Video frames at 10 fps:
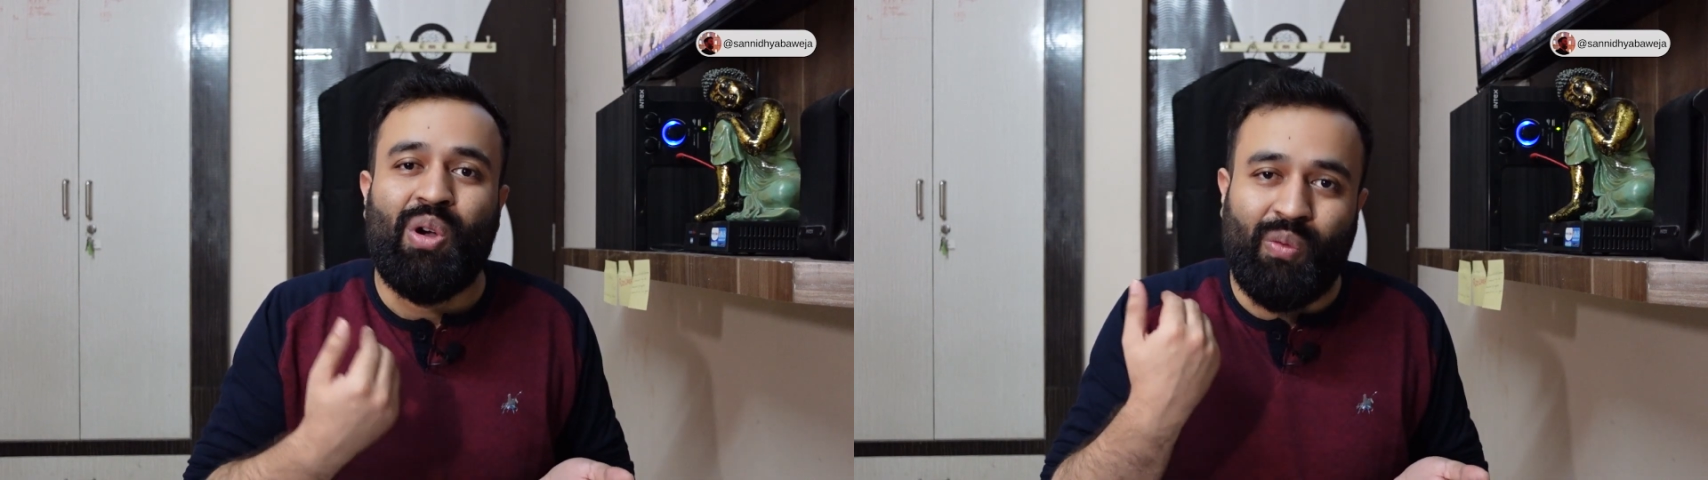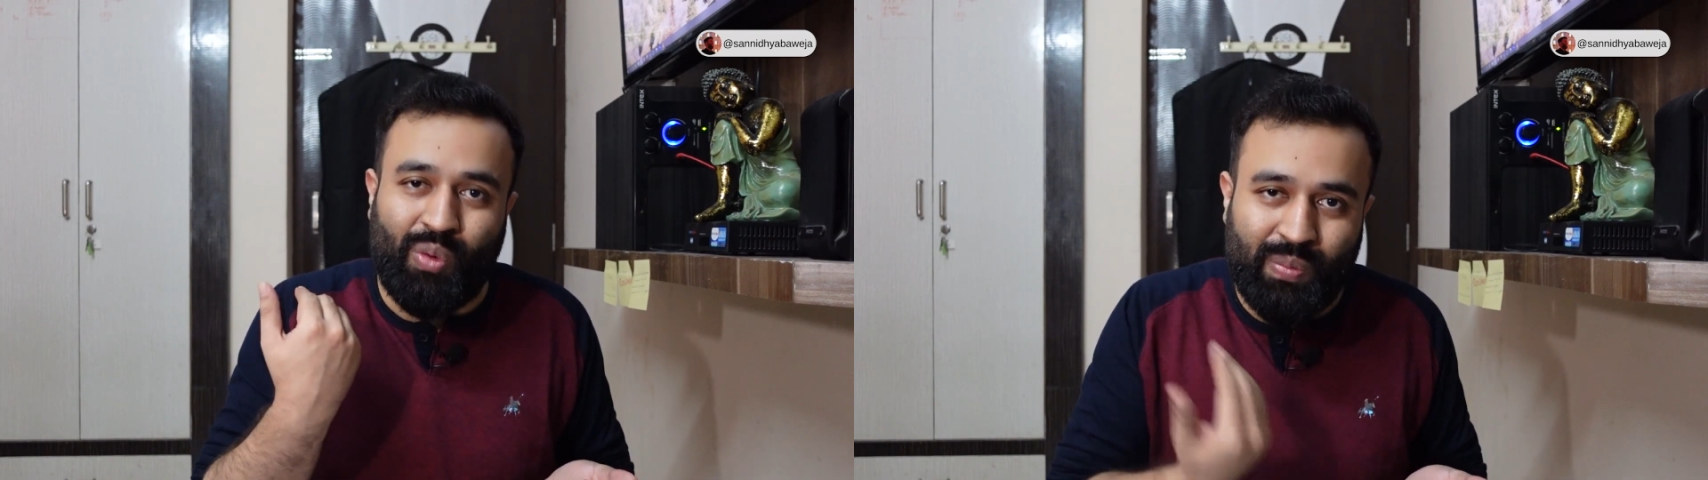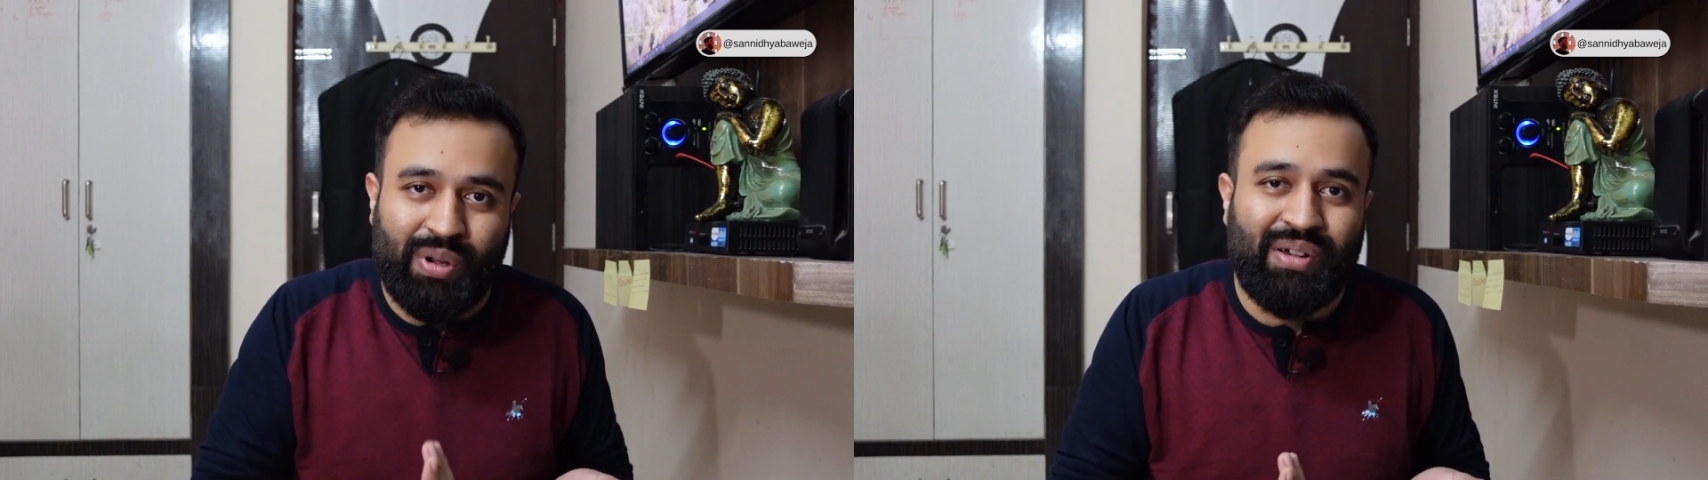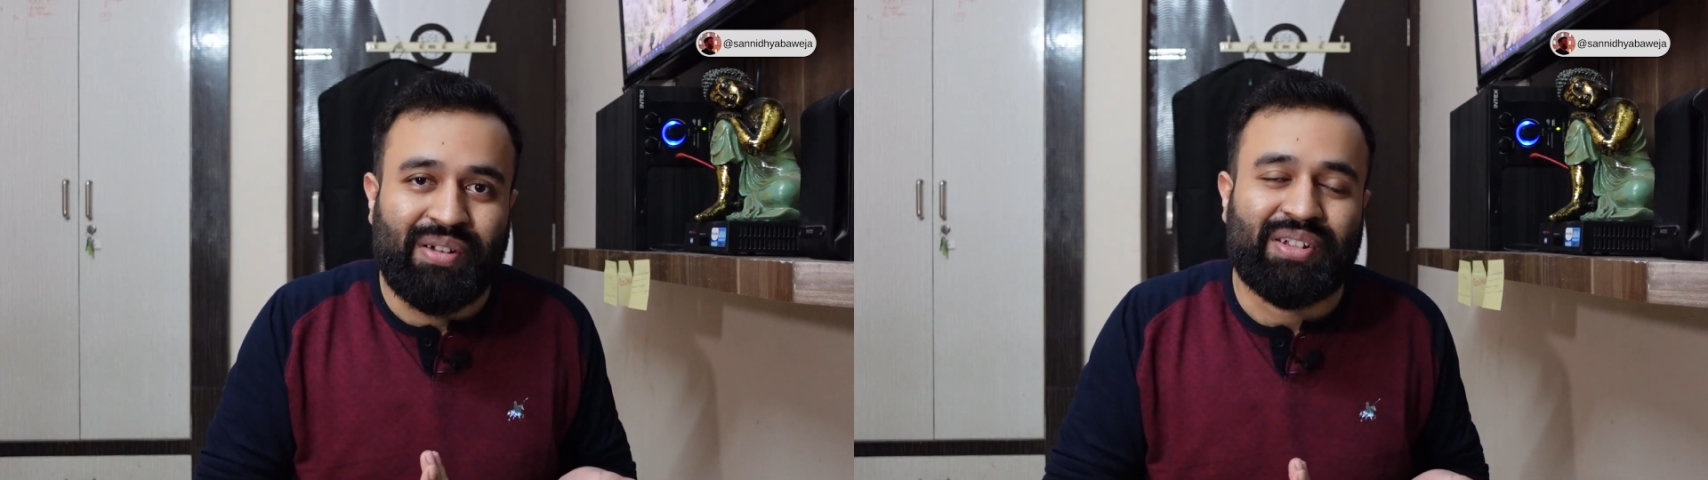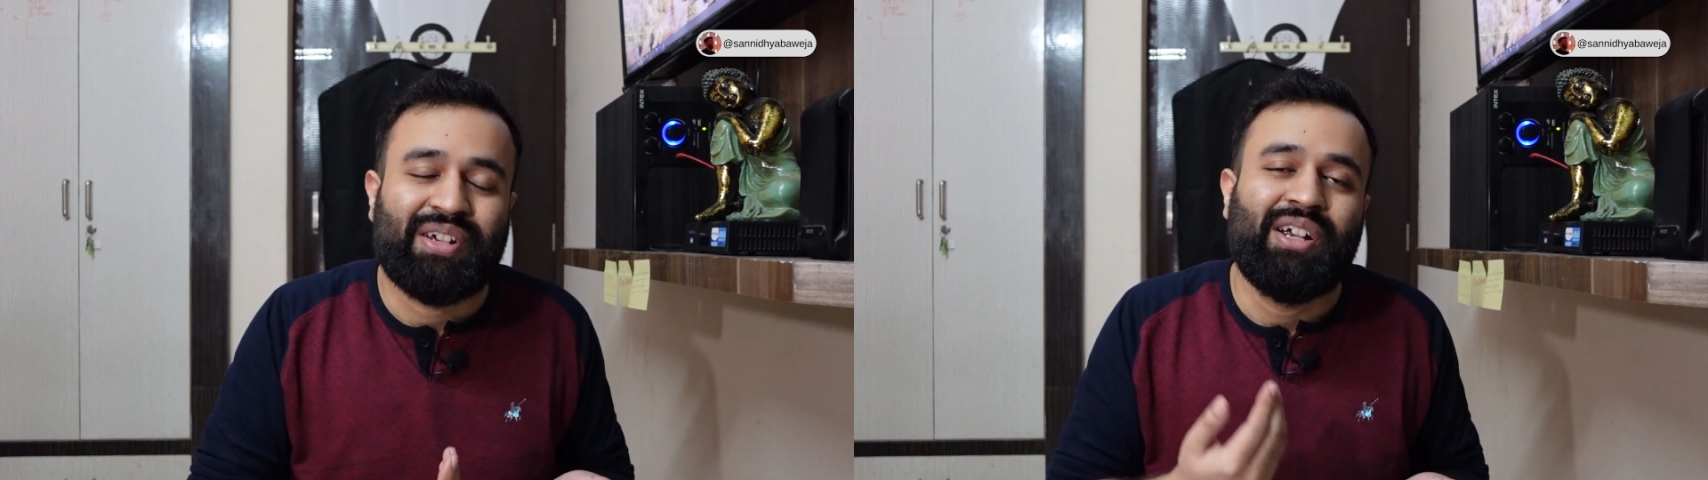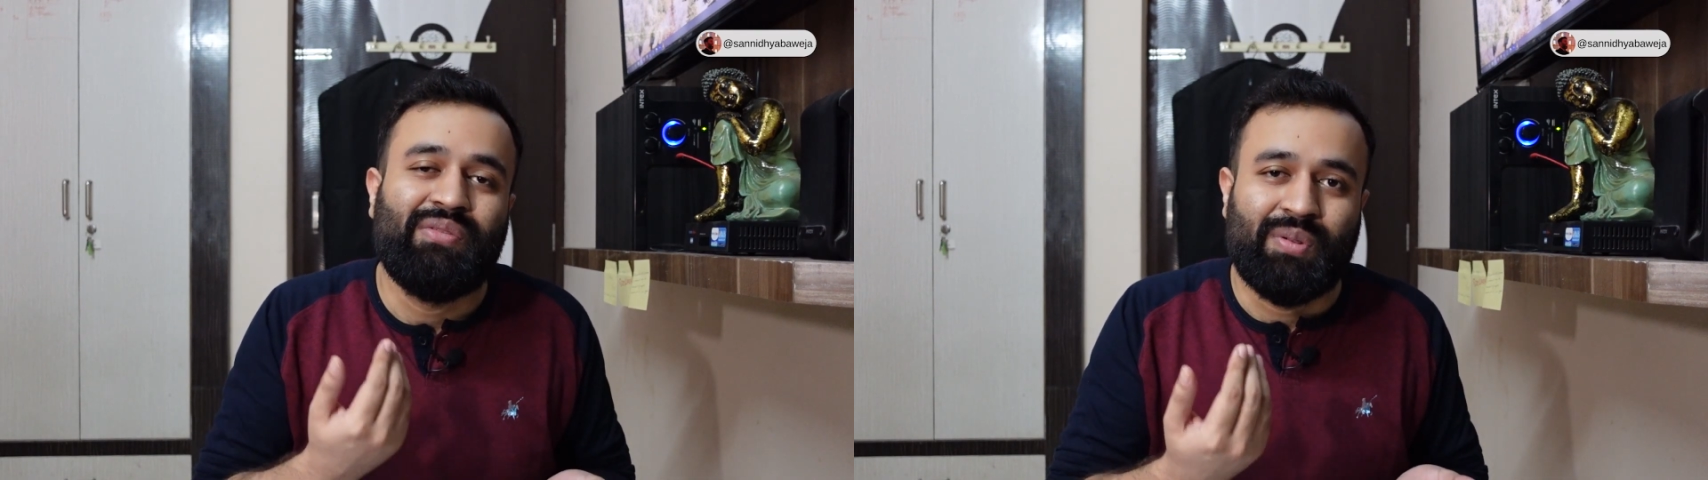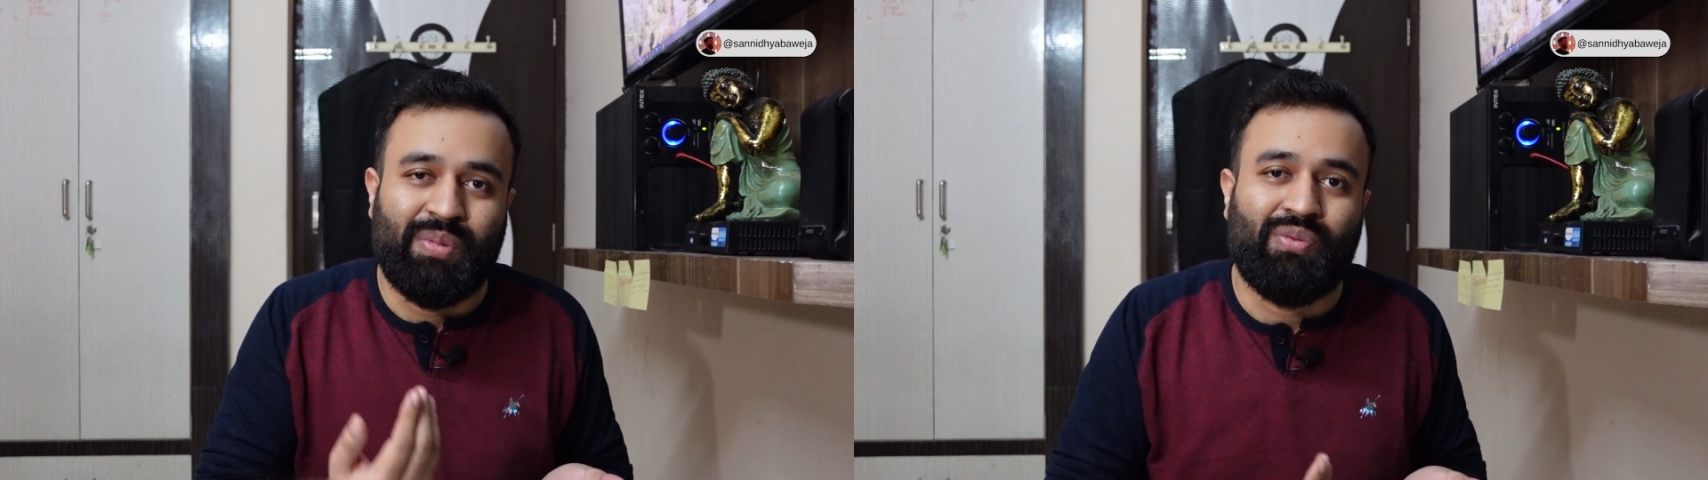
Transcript: would be interested and would be